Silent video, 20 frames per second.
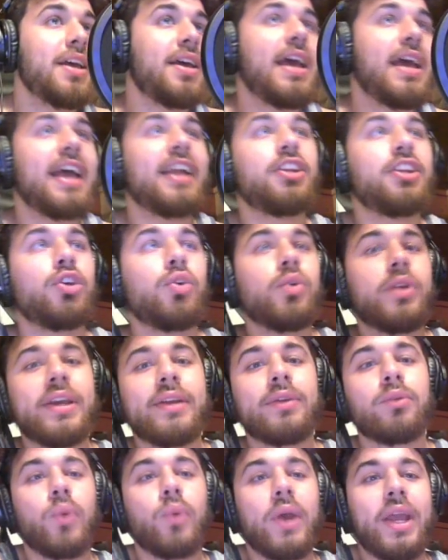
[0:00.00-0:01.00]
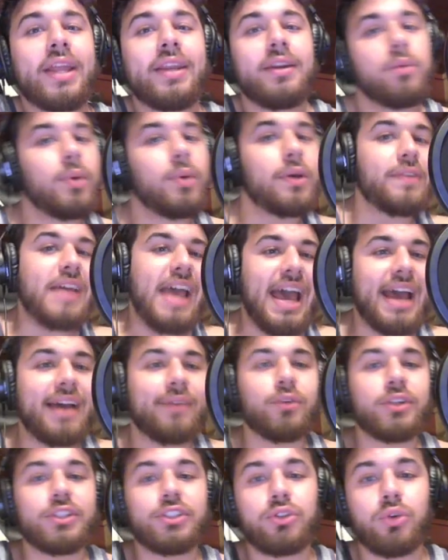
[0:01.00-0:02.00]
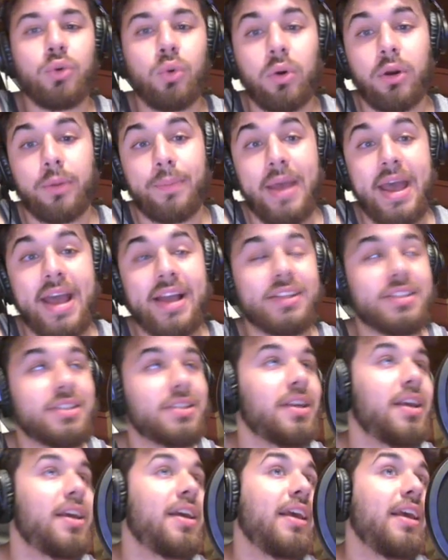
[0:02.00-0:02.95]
And you can win with average quarterbacks